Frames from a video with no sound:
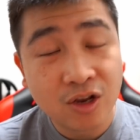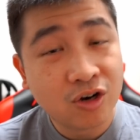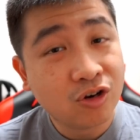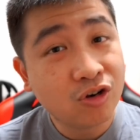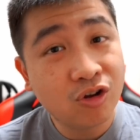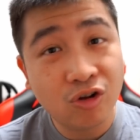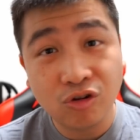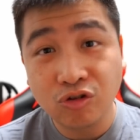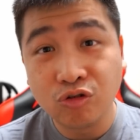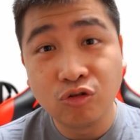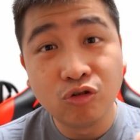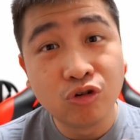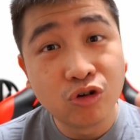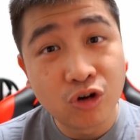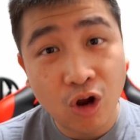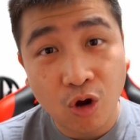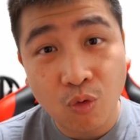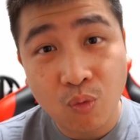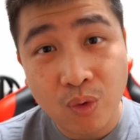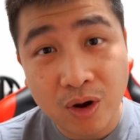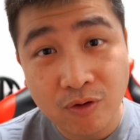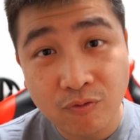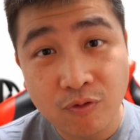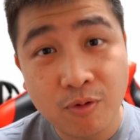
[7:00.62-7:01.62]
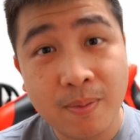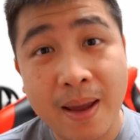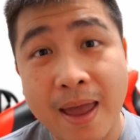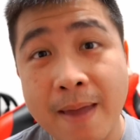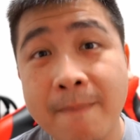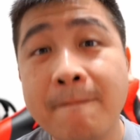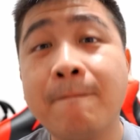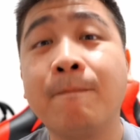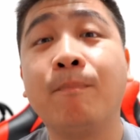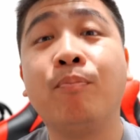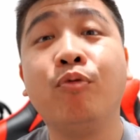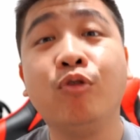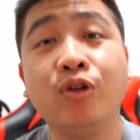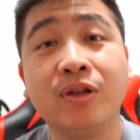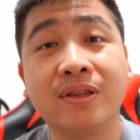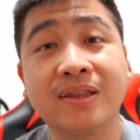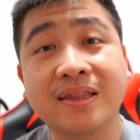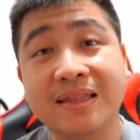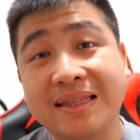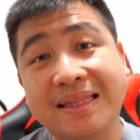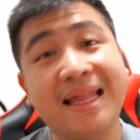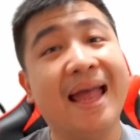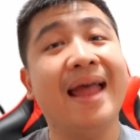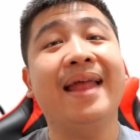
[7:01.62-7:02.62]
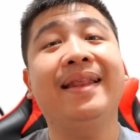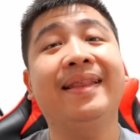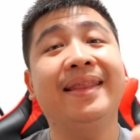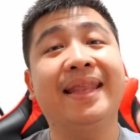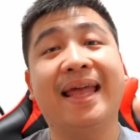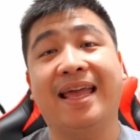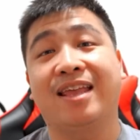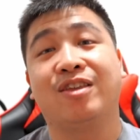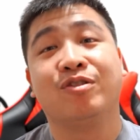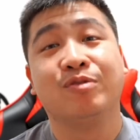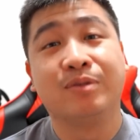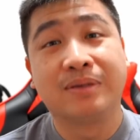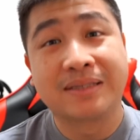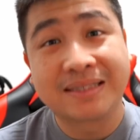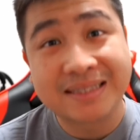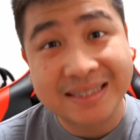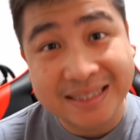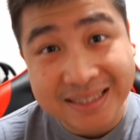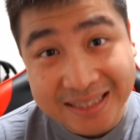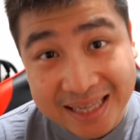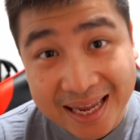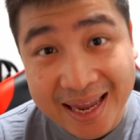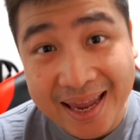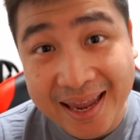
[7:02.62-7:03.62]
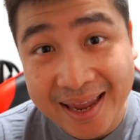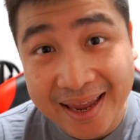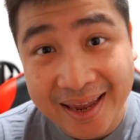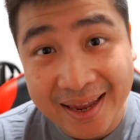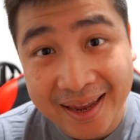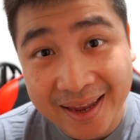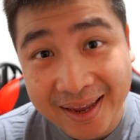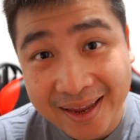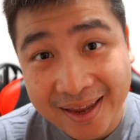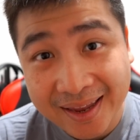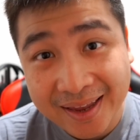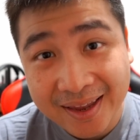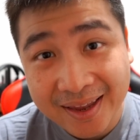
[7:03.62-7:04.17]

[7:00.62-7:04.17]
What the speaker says: Not you lock one room and pretend that you stay.